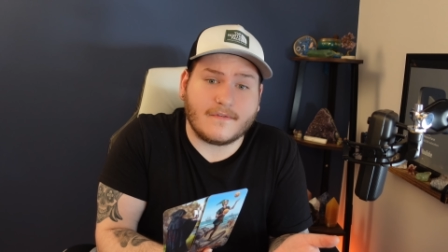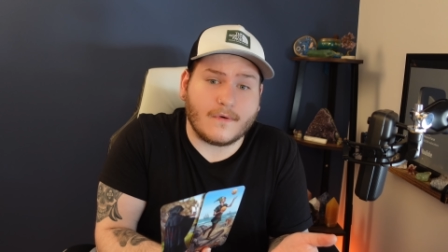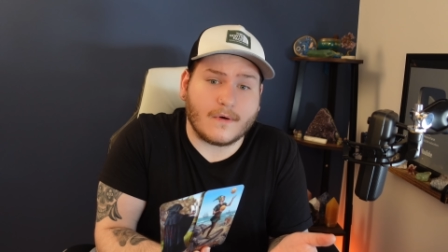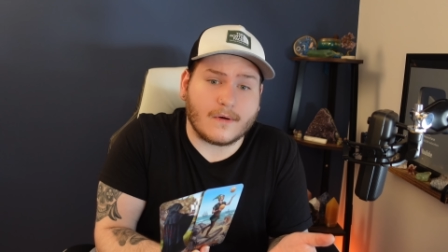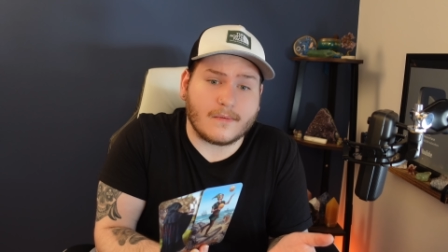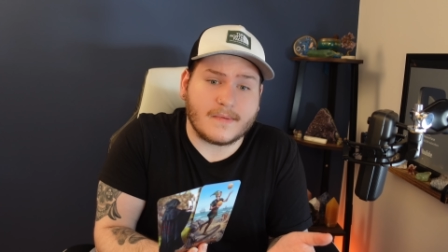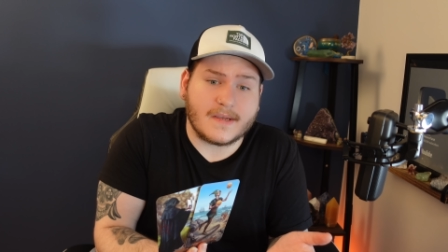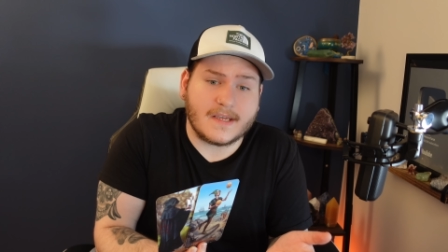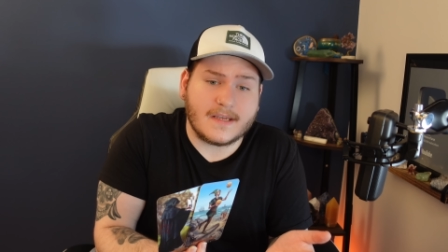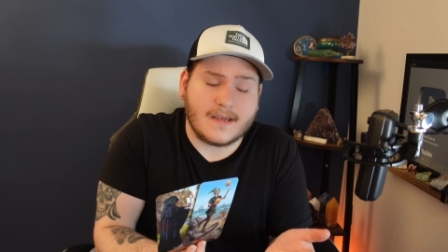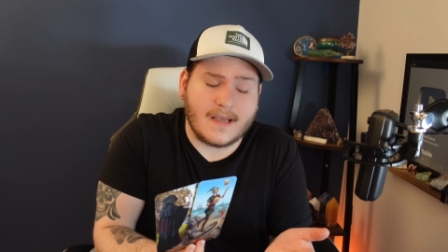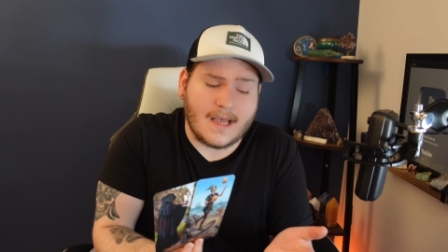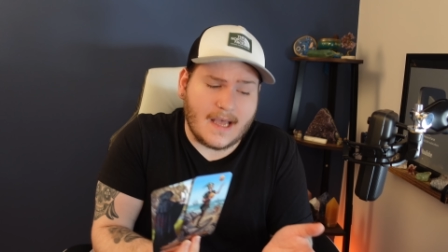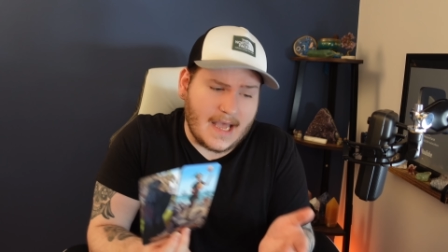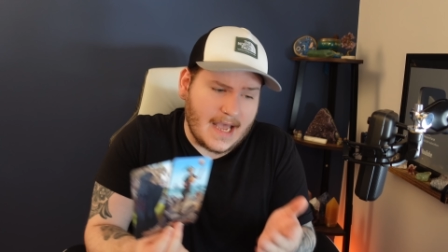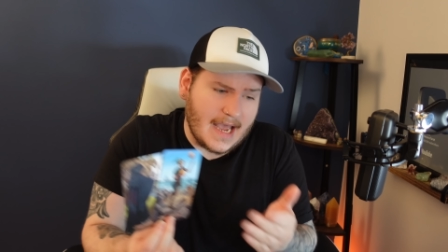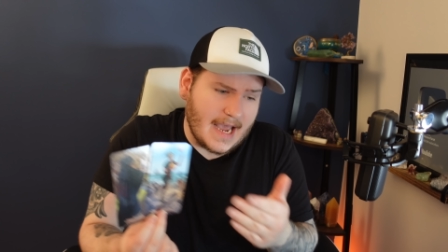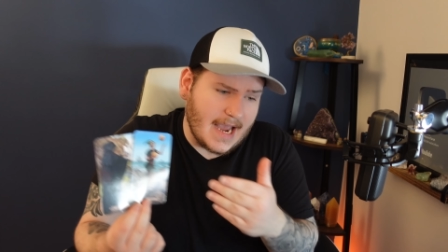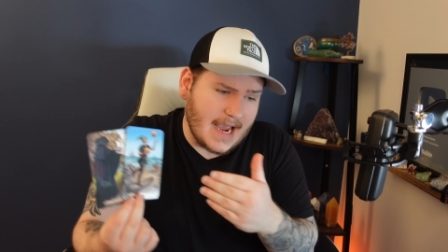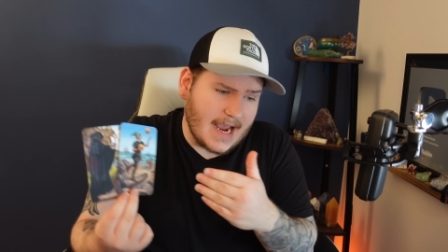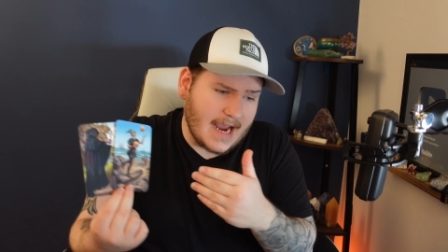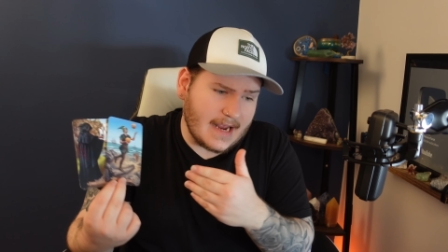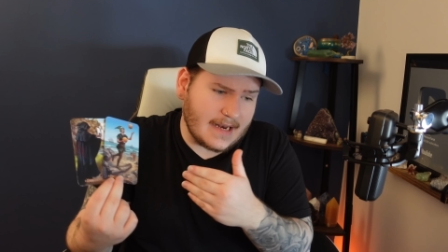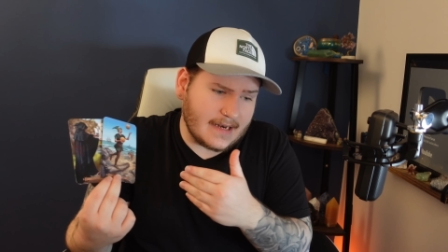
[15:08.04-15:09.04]
for me
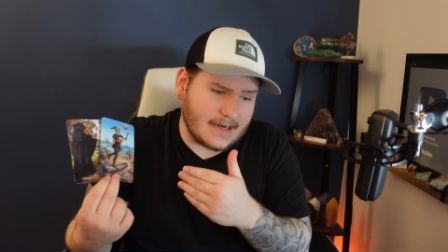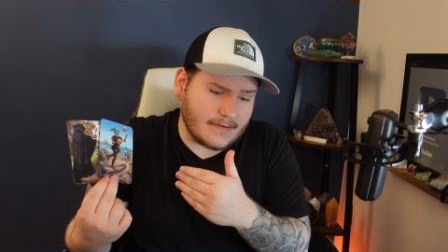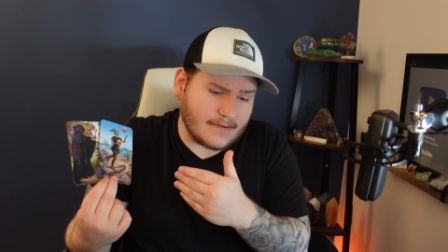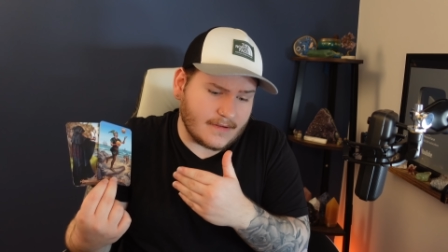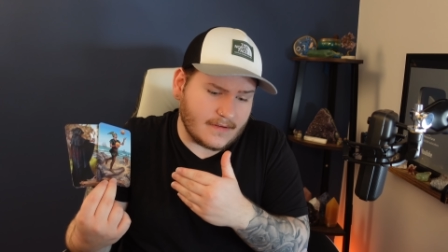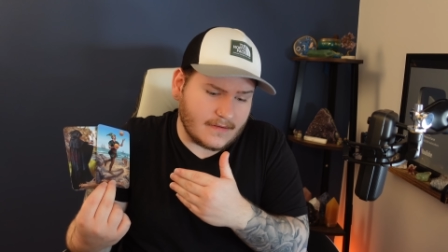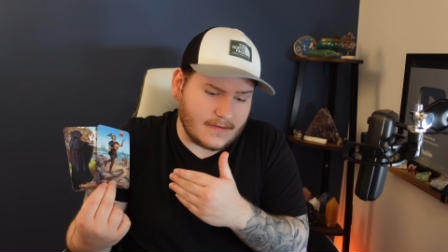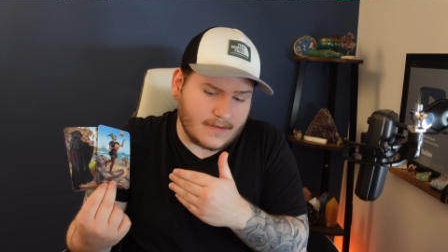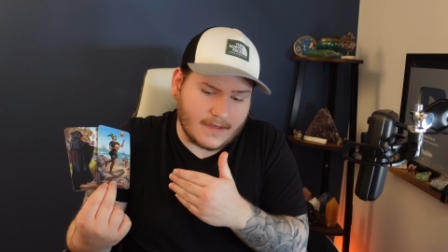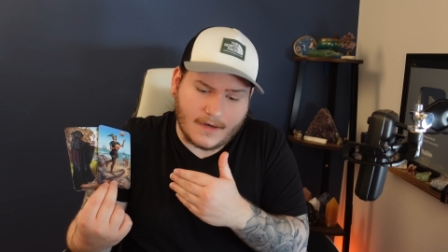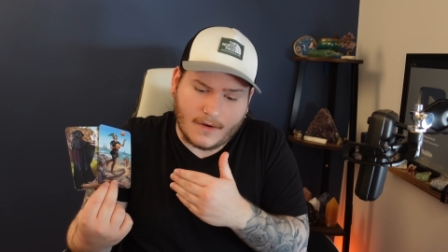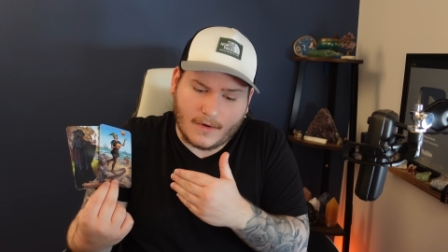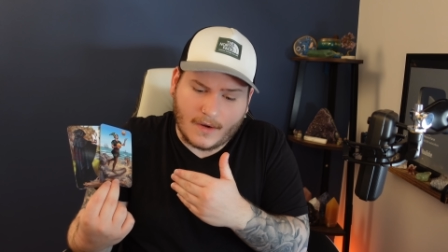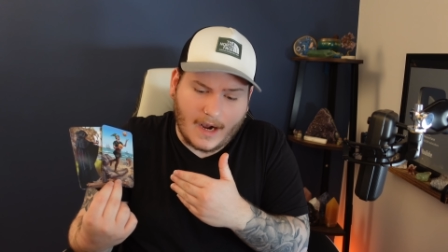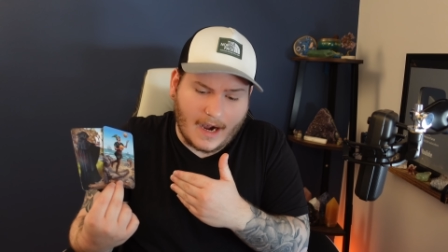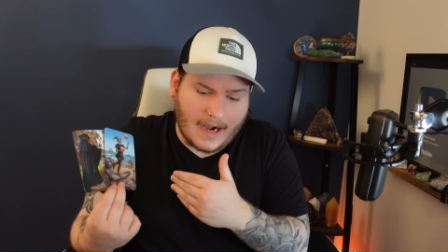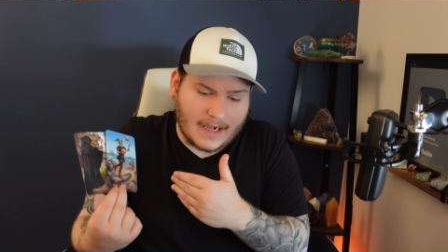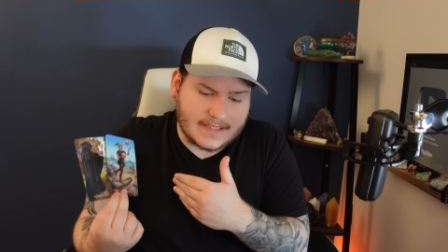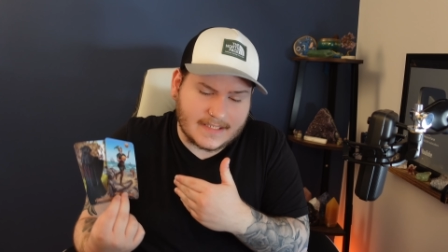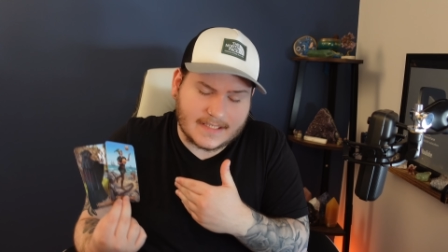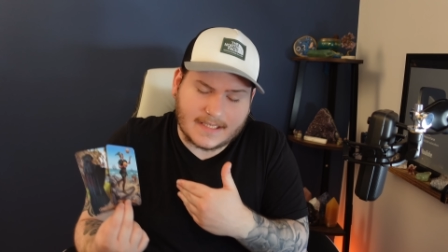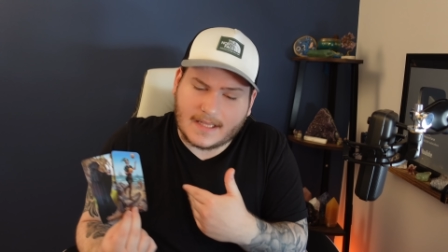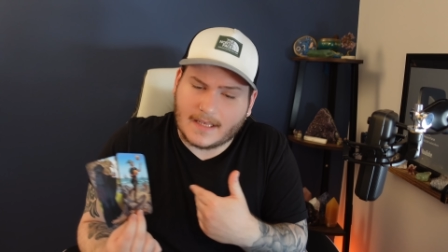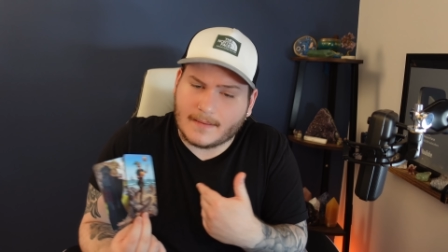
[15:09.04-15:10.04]
and, you know,
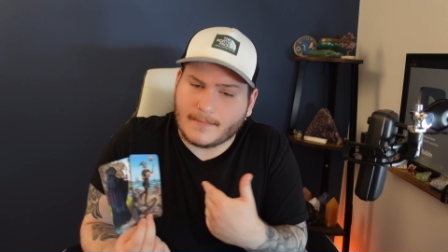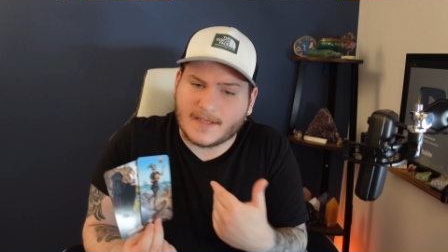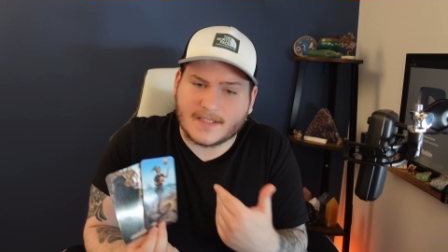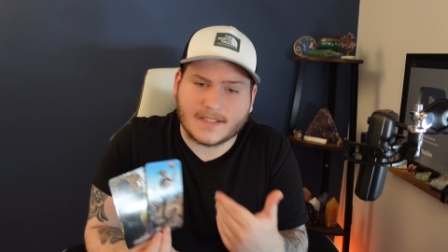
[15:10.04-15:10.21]
constantly